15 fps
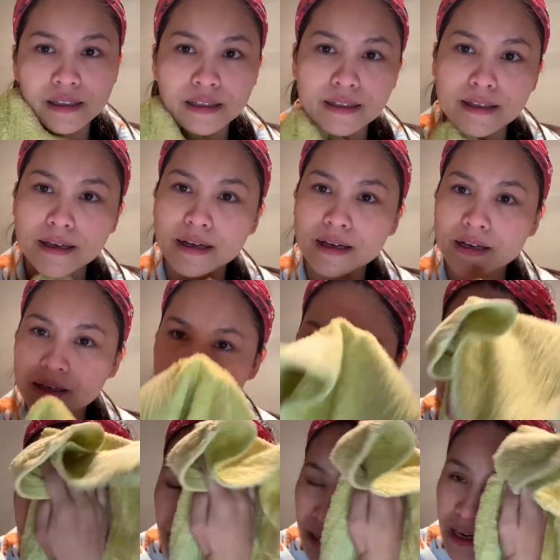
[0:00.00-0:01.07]
There.
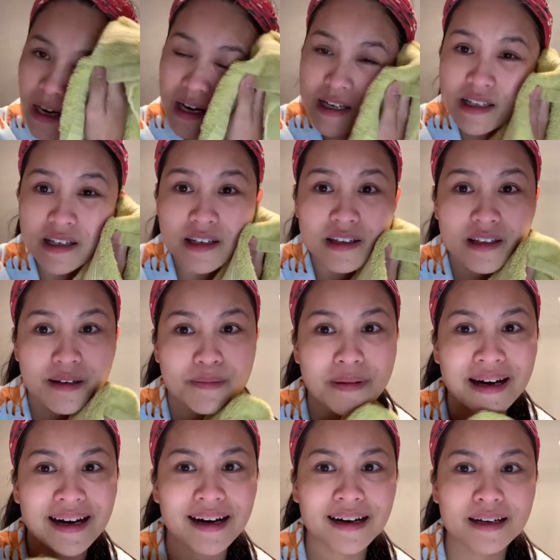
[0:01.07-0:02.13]
As in,
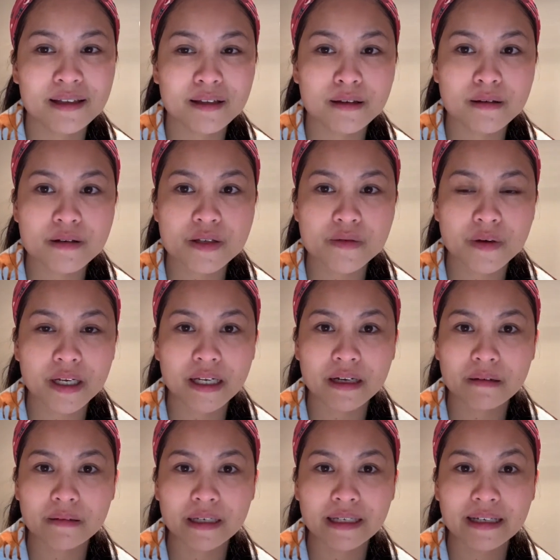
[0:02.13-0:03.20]
diba? It looks really,
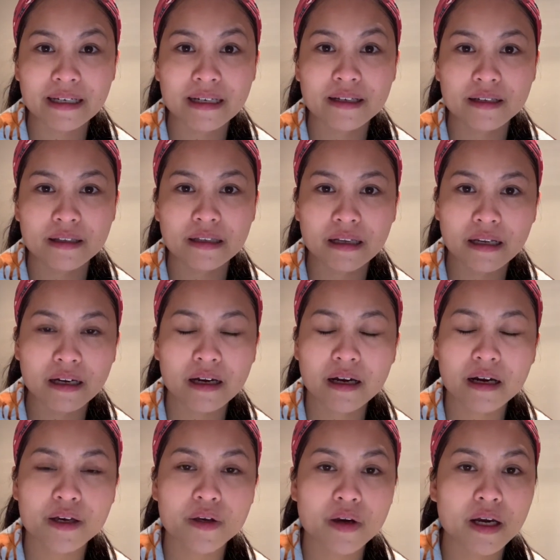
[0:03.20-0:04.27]
really clean talaga.
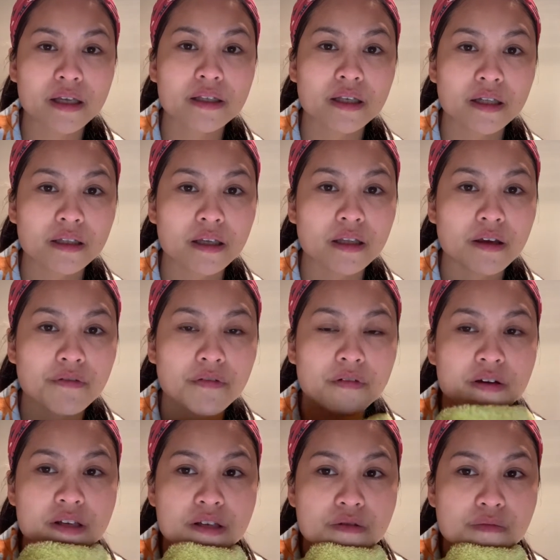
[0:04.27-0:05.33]
You can tell the
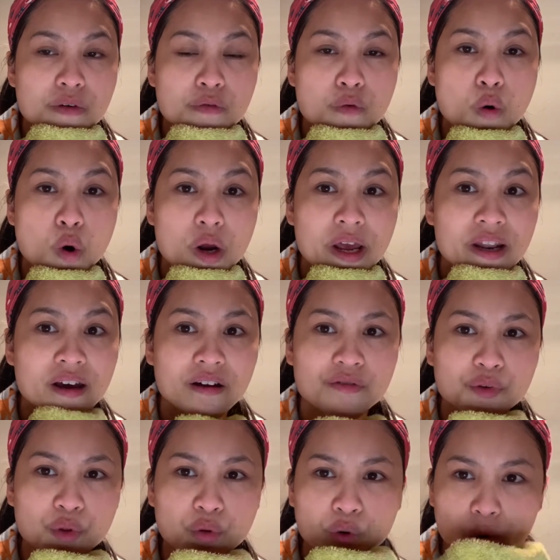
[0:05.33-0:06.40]
difference before and
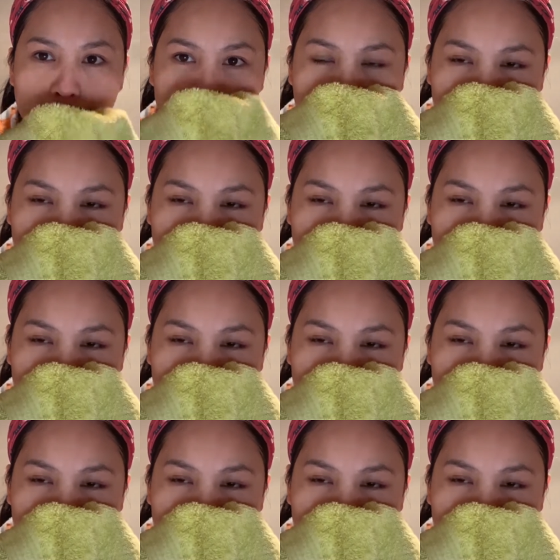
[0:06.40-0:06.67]
after.